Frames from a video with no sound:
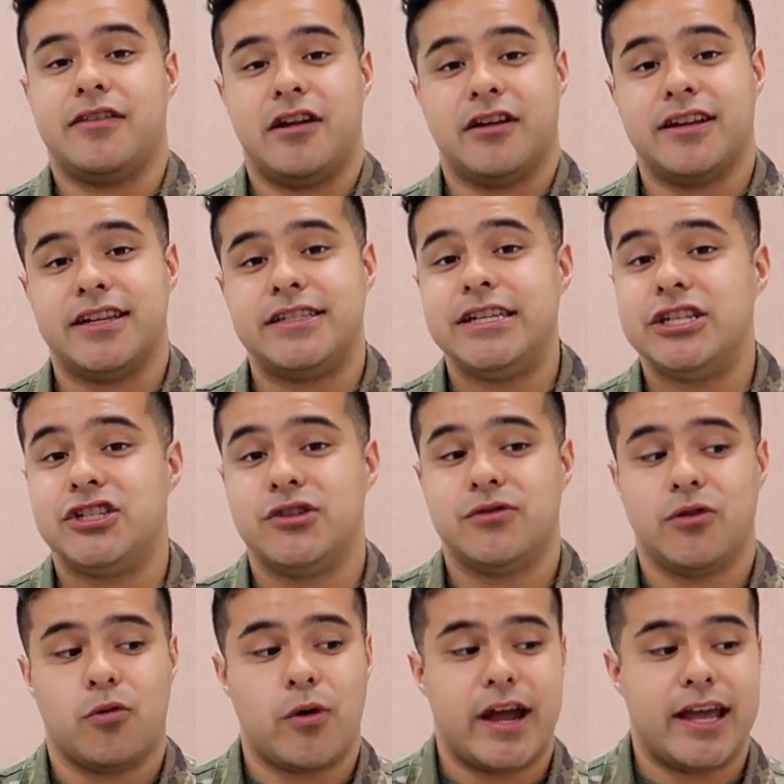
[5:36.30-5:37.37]
They're going to teach
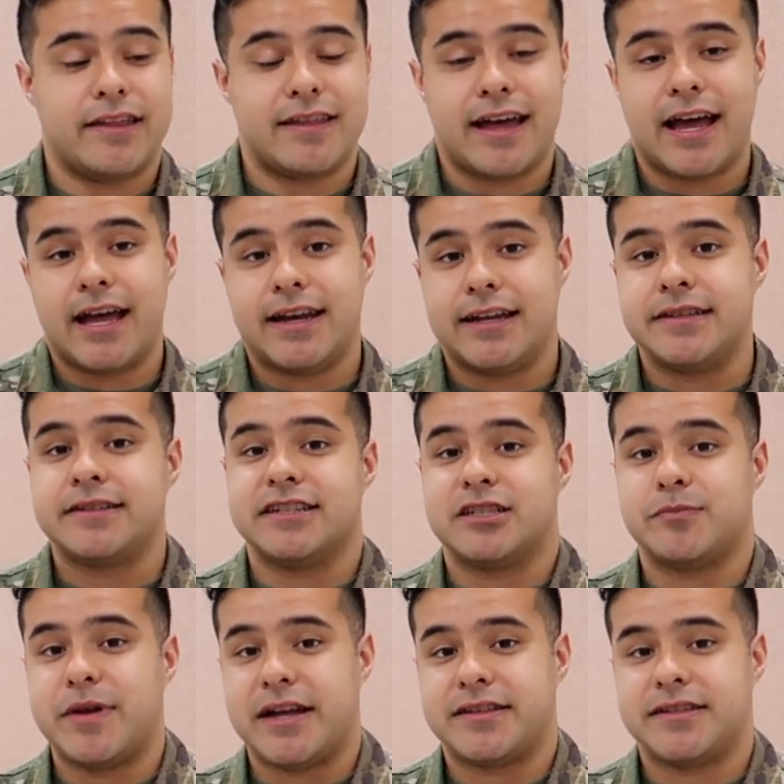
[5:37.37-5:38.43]
you the way that it's
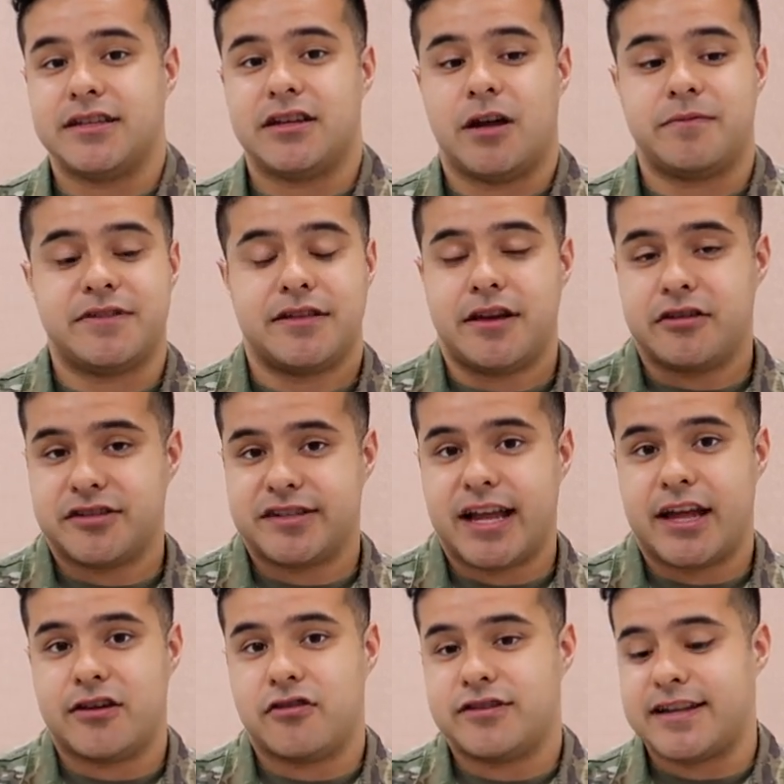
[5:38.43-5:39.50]
expected, up to their
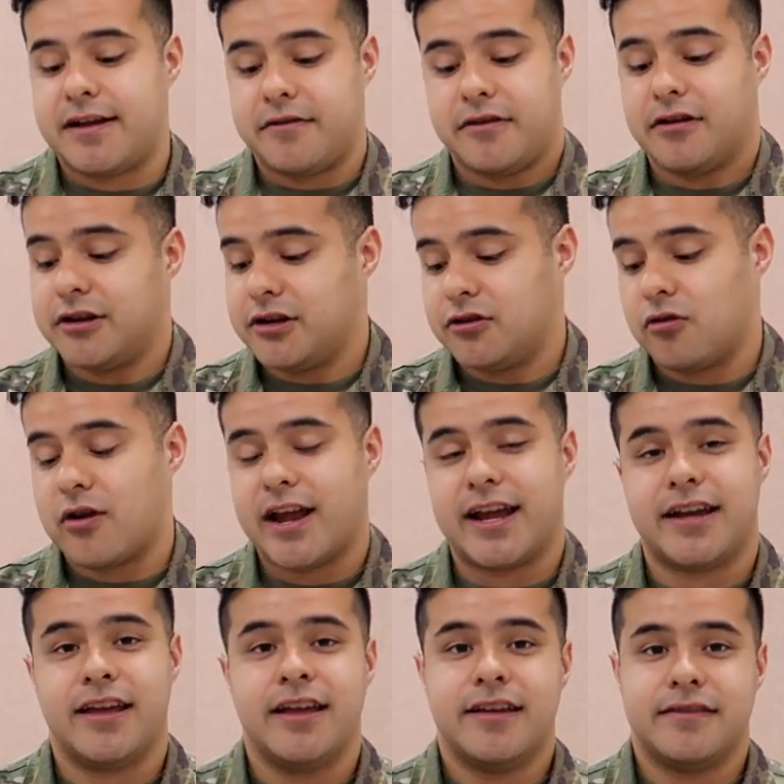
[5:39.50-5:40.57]
standards, how they're going to
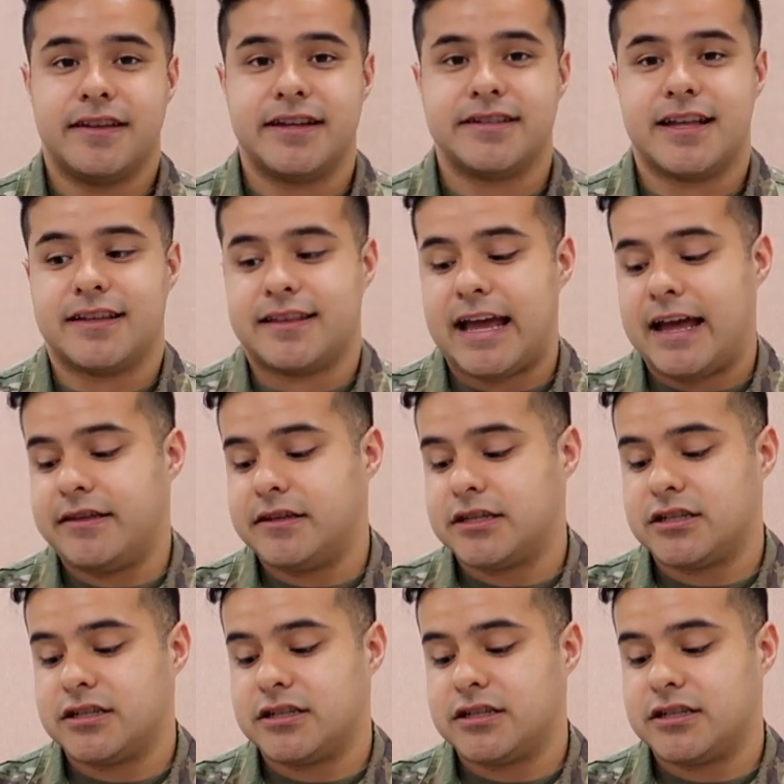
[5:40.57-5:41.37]
grade, things like that.